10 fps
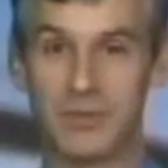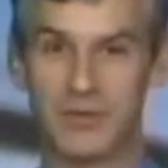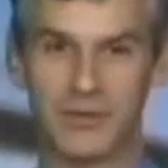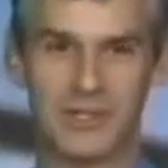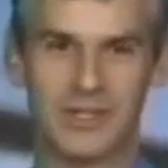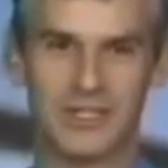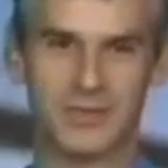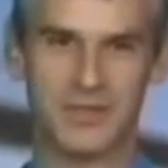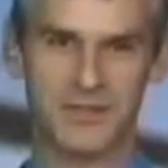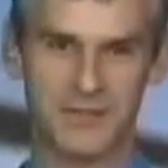don't realize,
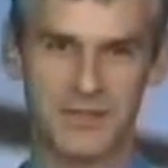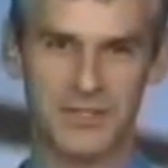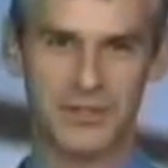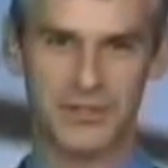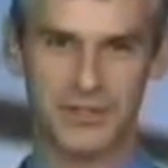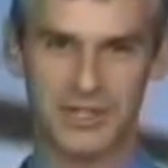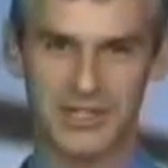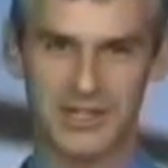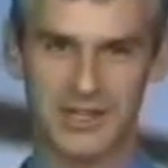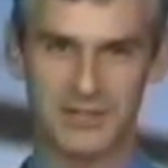but the first soldier
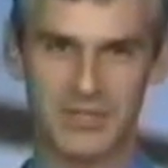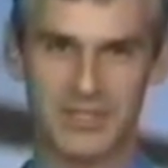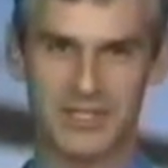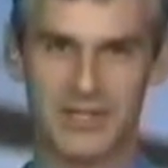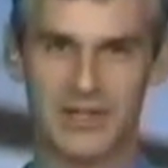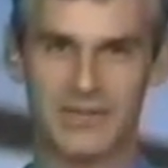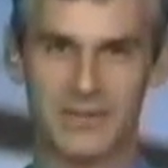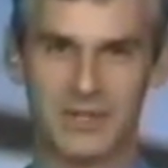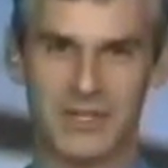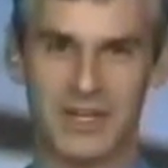kicked out of the military for
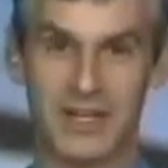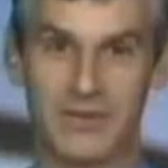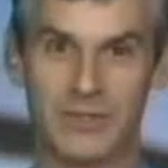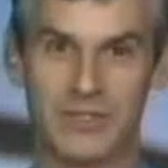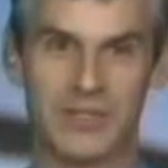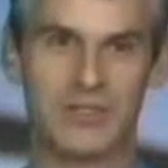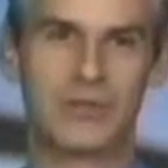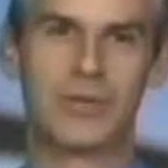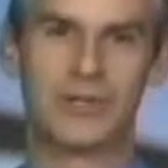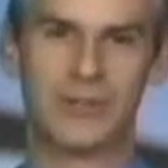being gay was
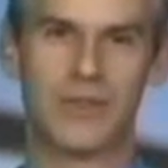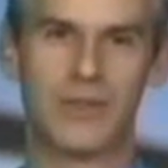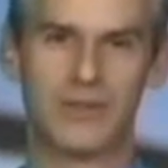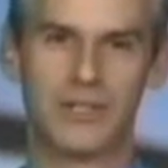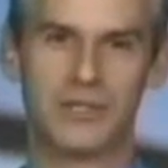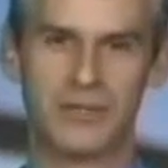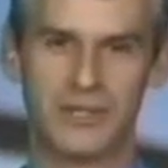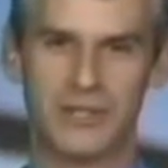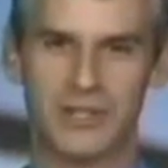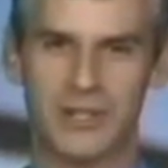232
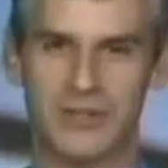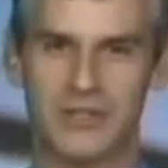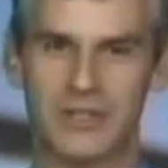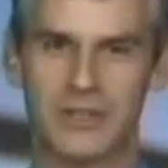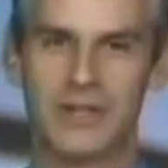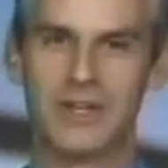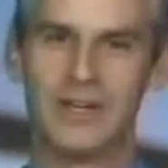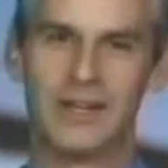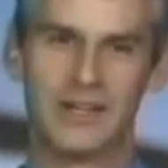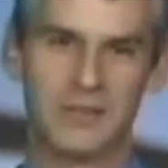years ago. So
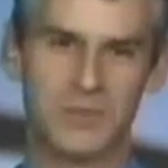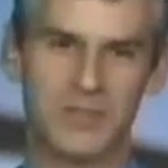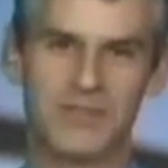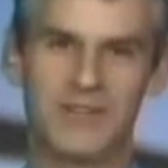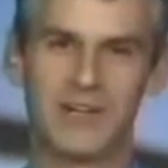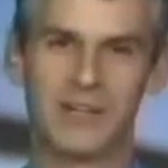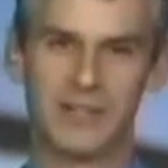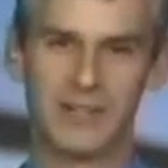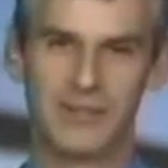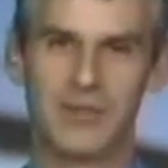it's been a very
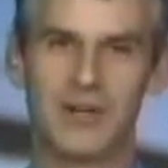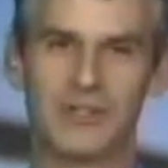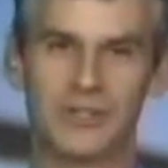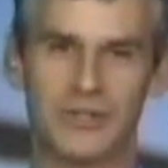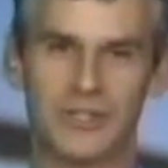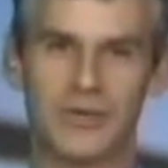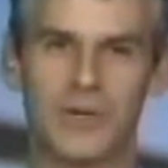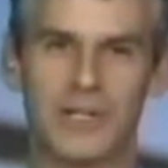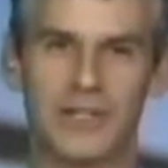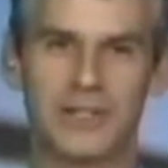long march towards
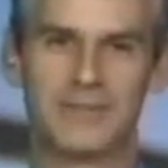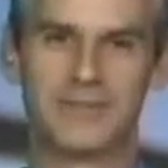equality.